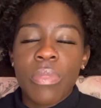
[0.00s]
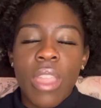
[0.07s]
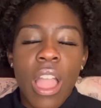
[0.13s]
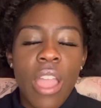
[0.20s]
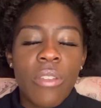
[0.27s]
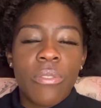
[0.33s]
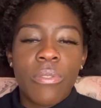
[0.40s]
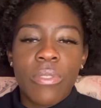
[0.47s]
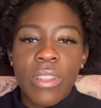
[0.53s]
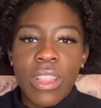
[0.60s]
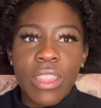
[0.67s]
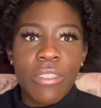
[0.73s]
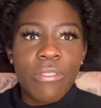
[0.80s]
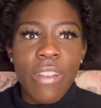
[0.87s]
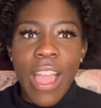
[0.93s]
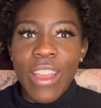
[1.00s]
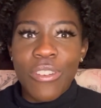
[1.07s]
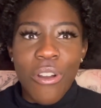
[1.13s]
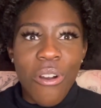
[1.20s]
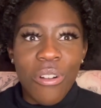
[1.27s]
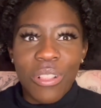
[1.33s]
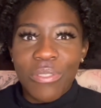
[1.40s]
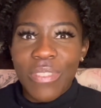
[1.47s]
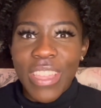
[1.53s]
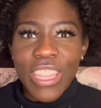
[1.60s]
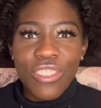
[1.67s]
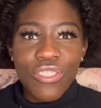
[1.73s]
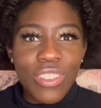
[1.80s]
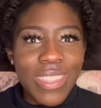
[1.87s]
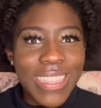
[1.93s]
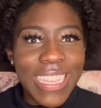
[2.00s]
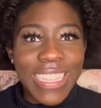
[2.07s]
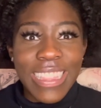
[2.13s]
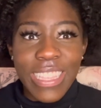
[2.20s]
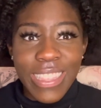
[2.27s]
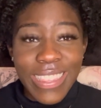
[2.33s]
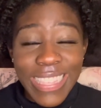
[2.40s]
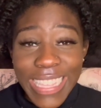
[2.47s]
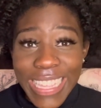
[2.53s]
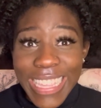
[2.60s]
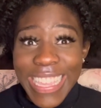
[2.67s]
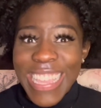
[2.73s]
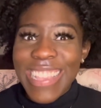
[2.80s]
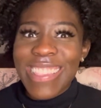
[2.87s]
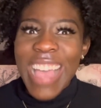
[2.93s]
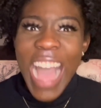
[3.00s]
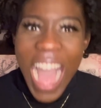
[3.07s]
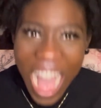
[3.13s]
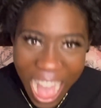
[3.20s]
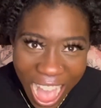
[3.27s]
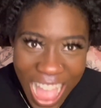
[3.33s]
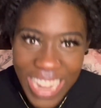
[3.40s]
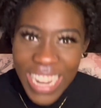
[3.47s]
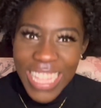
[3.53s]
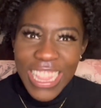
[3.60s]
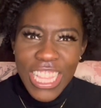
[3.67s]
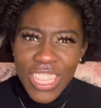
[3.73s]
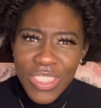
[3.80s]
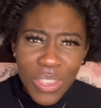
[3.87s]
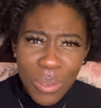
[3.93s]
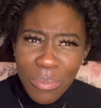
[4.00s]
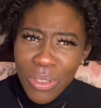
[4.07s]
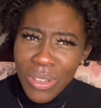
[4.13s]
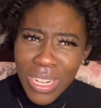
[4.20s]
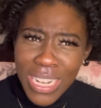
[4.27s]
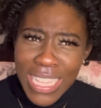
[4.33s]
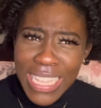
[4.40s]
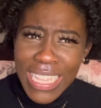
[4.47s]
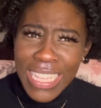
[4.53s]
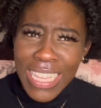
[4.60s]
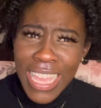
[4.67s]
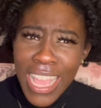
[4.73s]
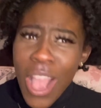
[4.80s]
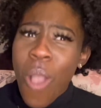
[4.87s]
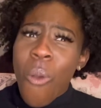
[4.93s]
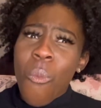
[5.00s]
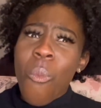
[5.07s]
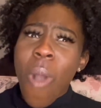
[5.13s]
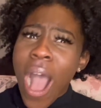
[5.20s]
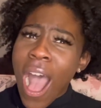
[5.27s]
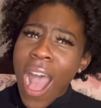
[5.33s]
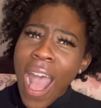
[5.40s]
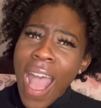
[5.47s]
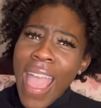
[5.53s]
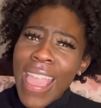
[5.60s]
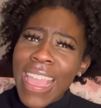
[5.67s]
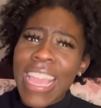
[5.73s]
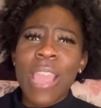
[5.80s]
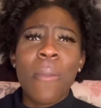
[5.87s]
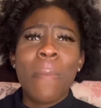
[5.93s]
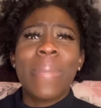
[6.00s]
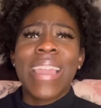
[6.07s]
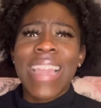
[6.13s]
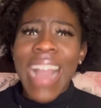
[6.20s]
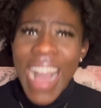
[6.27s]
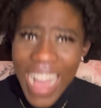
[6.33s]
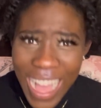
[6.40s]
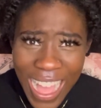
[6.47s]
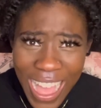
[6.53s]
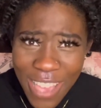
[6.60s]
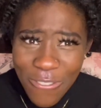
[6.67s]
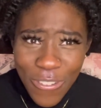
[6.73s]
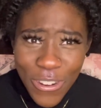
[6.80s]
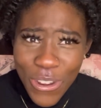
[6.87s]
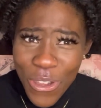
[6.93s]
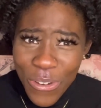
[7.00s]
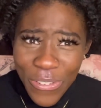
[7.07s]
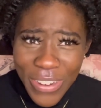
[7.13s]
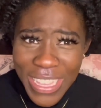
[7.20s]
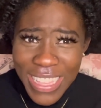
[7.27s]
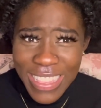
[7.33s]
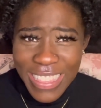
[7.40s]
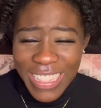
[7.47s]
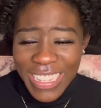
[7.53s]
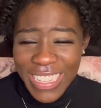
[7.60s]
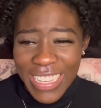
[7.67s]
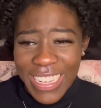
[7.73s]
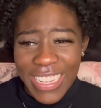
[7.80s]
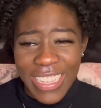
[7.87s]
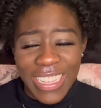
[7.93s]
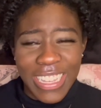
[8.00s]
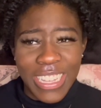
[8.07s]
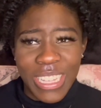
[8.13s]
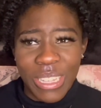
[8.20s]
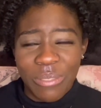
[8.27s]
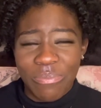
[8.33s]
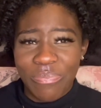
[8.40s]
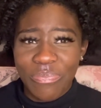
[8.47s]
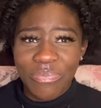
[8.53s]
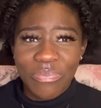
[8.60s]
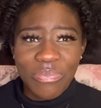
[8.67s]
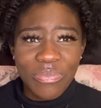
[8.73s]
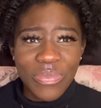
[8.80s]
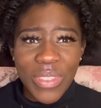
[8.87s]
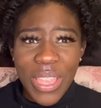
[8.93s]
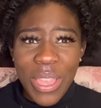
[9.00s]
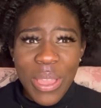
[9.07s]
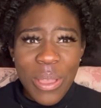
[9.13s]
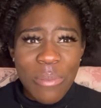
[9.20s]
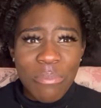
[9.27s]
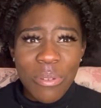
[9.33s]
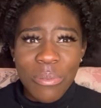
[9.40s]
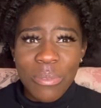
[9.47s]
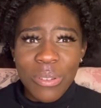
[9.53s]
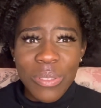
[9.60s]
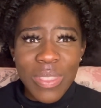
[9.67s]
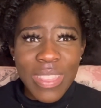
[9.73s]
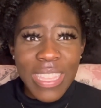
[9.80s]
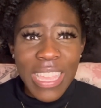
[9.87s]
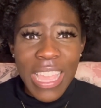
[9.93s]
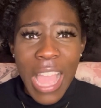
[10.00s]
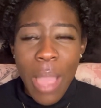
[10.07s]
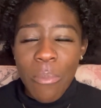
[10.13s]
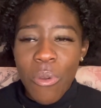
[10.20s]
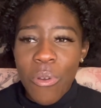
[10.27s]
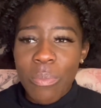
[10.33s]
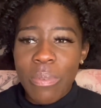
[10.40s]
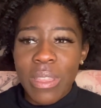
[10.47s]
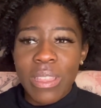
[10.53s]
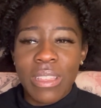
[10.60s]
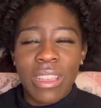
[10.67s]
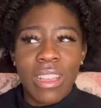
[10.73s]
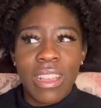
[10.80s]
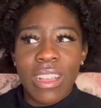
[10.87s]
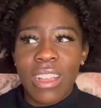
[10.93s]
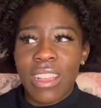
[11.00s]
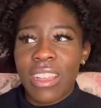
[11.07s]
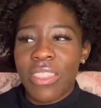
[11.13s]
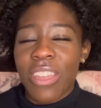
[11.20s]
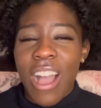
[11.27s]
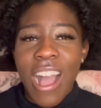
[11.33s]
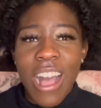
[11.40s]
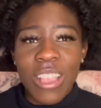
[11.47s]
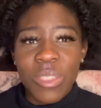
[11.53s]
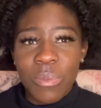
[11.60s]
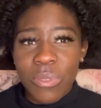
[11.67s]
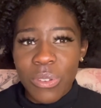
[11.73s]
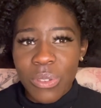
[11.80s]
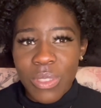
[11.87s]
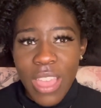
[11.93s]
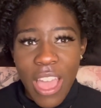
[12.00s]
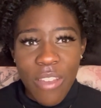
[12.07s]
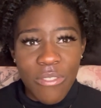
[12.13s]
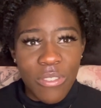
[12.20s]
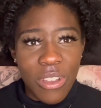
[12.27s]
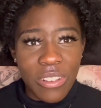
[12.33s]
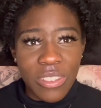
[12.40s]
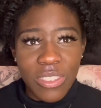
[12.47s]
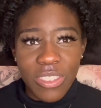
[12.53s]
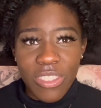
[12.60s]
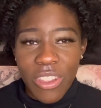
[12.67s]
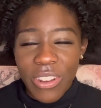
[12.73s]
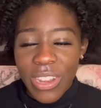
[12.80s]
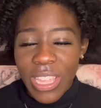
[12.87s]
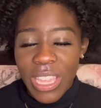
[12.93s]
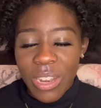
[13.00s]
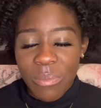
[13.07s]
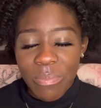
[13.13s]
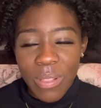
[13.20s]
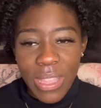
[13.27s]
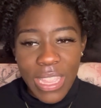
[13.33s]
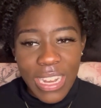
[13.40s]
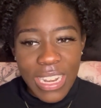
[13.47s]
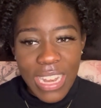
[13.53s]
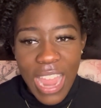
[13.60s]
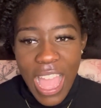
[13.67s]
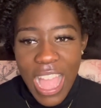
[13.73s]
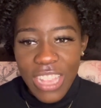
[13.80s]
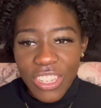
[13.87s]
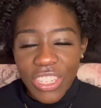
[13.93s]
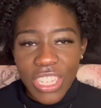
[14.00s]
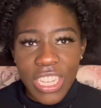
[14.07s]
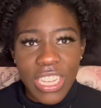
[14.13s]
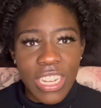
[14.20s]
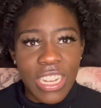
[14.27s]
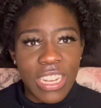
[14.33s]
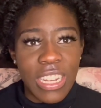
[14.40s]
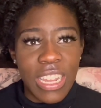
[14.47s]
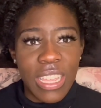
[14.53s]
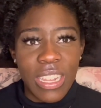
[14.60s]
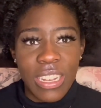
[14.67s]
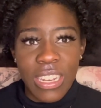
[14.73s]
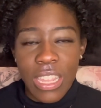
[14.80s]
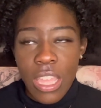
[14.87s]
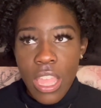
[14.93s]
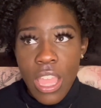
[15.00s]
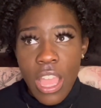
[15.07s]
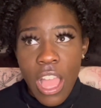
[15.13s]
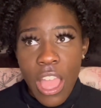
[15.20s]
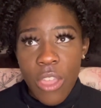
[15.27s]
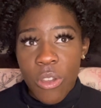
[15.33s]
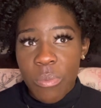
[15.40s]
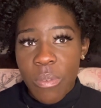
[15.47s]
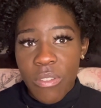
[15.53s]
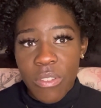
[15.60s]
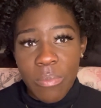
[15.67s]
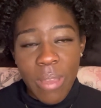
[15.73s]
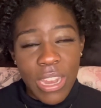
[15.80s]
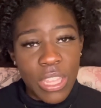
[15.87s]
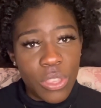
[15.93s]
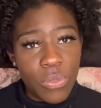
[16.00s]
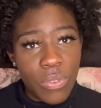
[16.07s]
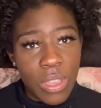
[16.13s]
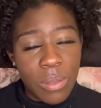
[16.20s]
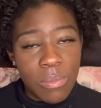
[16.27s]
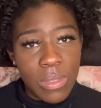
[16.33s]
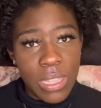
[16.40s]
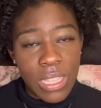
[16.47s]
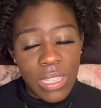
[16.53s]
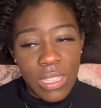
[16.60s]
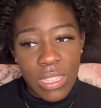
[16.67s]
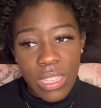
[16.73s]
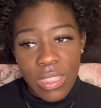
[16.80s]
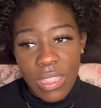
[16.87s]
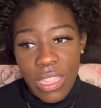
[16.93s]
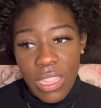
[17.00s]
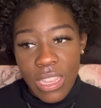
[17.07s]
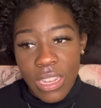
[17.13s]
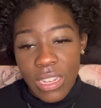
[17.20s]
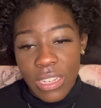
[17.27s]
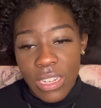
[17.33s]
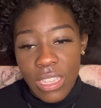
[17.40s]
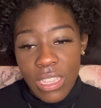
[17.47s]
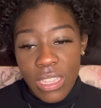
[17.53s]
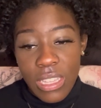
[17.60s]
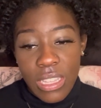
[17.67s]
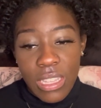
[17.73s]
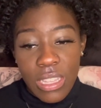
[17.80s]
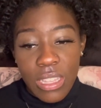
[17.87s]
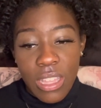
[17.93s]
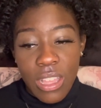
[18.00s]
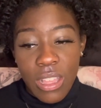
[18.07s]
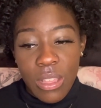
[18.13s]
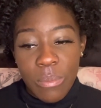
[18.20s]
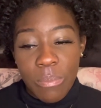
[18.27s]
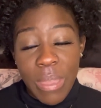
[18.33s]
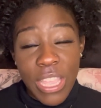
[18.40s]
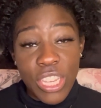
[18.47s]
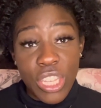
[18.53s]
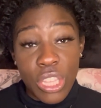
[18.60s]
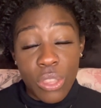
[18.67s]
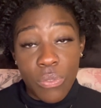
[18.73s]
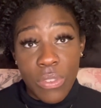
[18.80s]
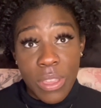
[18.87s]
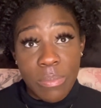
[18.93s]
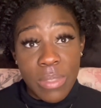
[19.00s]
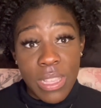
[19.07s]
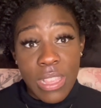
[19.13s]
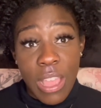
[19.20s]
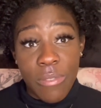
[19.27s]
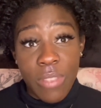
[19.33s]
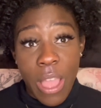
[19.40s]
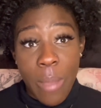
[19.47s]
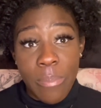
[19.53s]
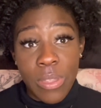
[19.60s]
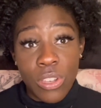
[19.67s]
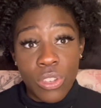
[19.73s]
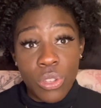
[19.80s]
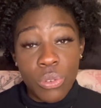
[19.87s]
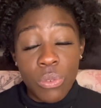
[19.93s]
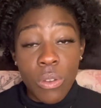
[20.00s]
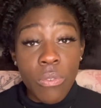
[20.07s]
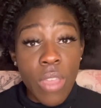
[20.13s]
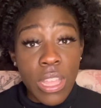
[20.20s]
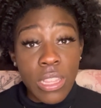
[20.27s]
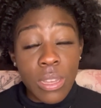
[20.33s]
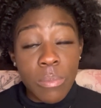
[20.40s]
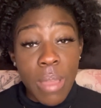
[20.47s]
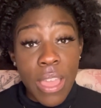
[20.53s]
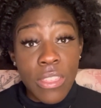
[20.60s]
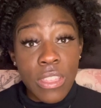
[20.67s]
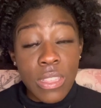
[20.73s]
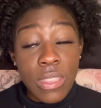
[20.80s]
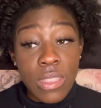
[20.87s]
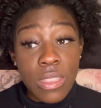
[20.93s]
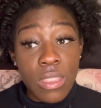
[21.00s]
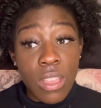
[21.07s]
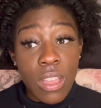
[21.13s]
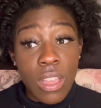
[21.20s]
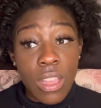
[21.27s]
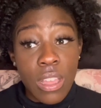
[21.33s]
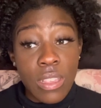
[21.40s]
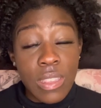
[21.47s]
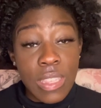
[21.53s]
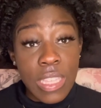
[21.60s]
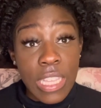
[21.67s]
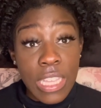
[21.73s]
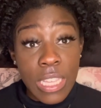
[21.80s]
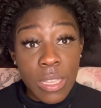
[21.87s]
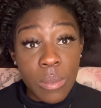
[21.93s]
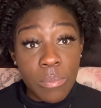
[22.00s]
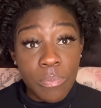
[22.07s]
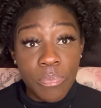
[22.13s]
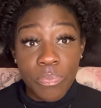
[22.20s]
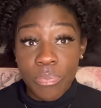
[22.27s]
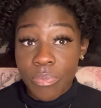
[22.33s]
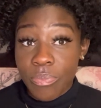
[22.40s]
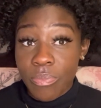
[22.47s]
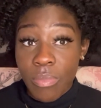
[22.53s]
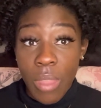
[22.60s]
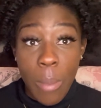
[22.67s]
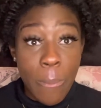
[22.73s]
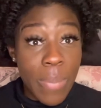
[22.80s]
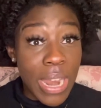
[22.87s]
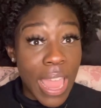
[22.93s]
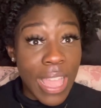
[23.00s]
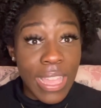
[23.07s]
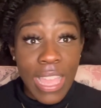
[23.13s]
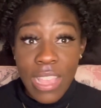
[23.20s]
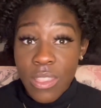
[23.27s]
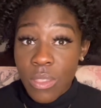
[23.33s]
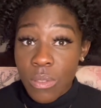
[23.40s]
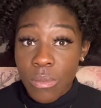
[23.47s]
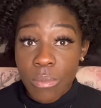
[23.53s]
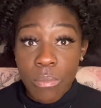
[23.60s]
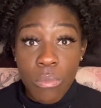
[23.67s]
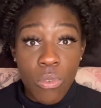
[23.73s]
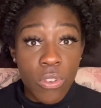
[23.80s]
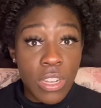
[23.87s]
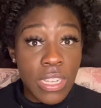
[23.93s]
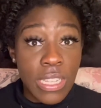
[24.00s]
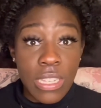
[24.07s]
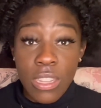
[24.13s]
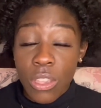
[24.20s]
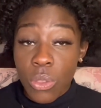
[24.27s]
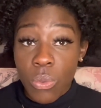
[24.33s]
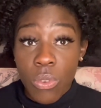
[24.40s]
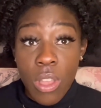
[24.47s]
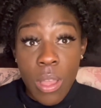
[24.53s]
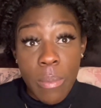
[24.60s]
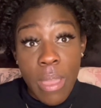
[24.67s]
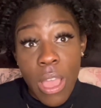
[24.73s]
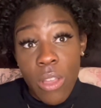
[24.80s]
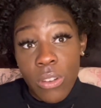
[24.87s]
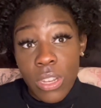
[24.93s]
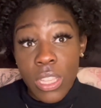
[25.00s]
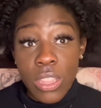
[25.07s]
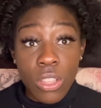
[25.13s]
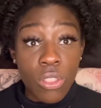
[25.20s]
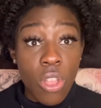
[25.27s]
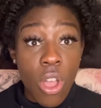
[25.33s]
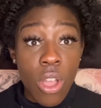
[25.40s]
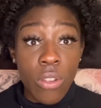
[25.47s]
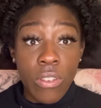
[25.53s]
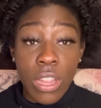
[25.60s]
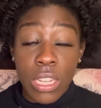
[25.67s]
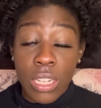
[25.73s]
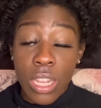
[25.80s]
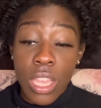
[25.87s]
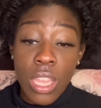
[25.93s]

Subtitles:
really find all of it interesting. The tea is hot in this community. Why? It be hot for no reason. But we'll see. I'm hoping the hospitals are starting to get a plan in action. And I hope everybody's families and patients' families have not been too affected by this scheme, but I guess more details will come out in the long run.